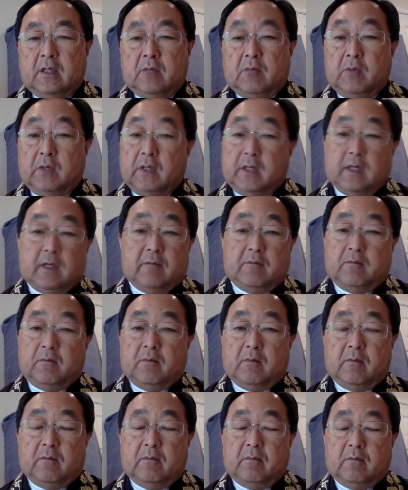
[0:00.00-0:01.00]
But yet,
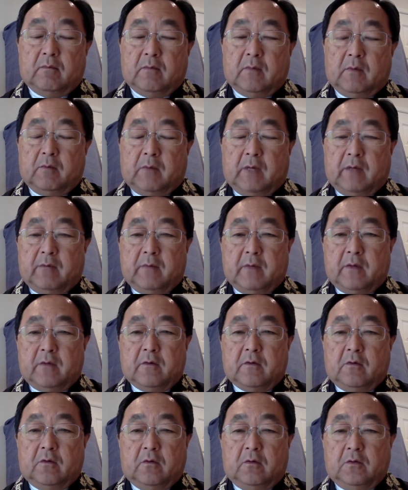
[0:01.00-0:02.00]
my
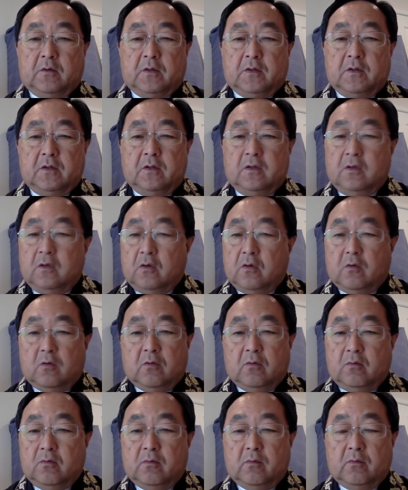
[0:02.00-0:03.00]
mother holds
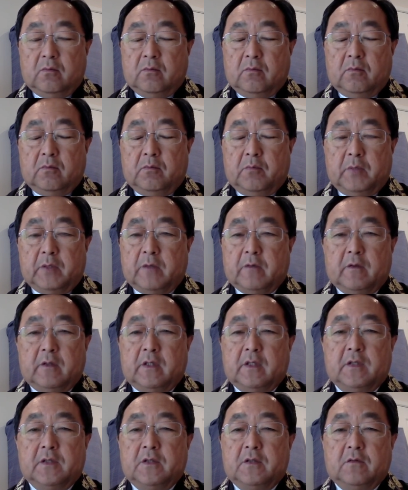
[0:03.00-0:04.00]
no
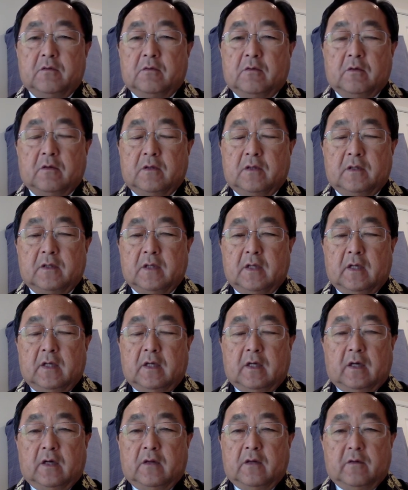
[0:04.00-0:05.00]
bitterness towards
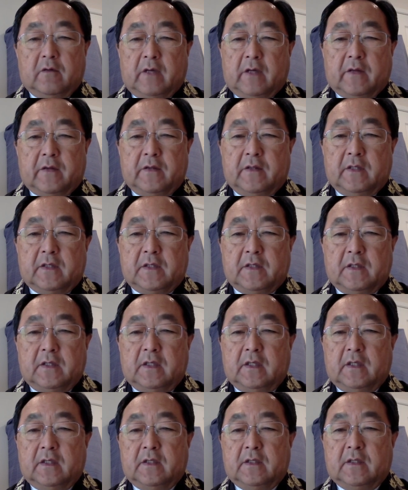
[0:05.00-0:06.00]
other
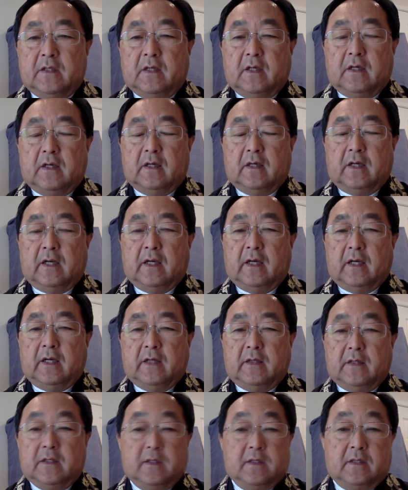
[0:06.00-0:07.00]
ethnicities
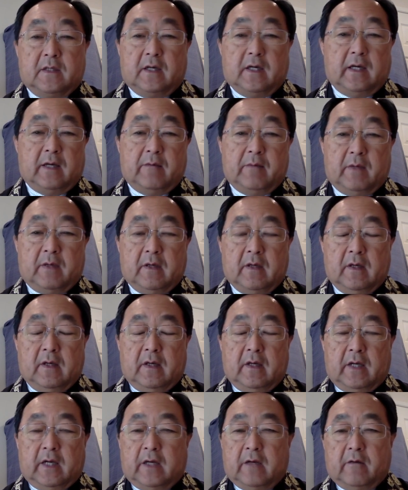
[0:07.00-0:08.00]
at this time.
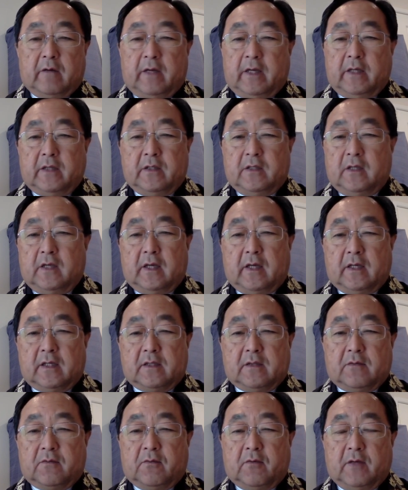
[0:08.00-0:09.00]
At her age, she
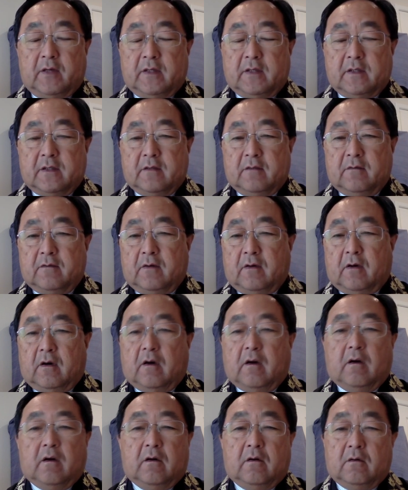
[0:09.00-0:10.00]
has friends of
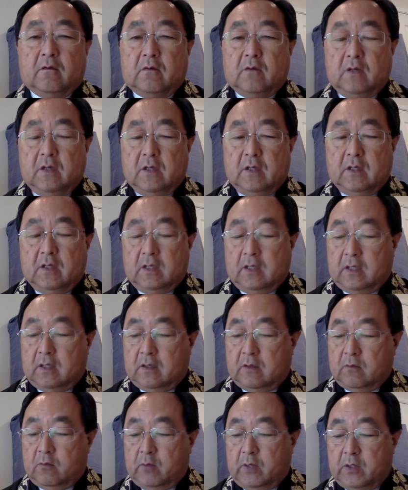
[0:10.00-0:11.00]
all
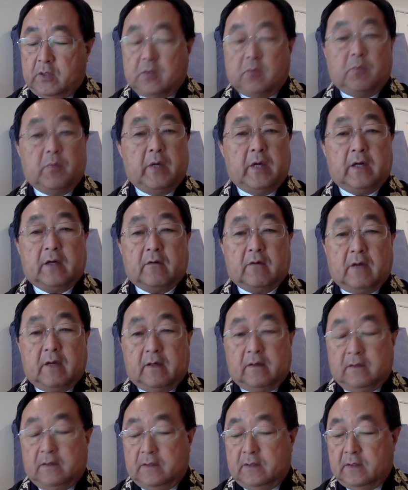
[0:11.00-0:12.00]
racial
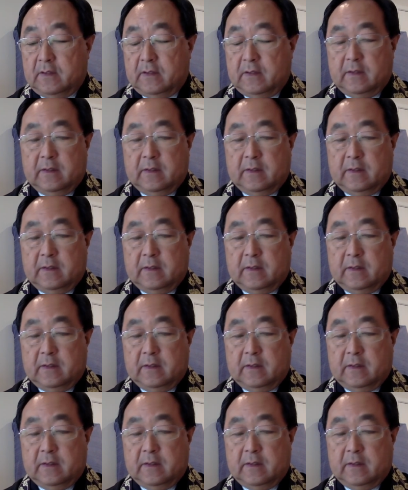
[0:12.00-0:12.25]
backgrounds.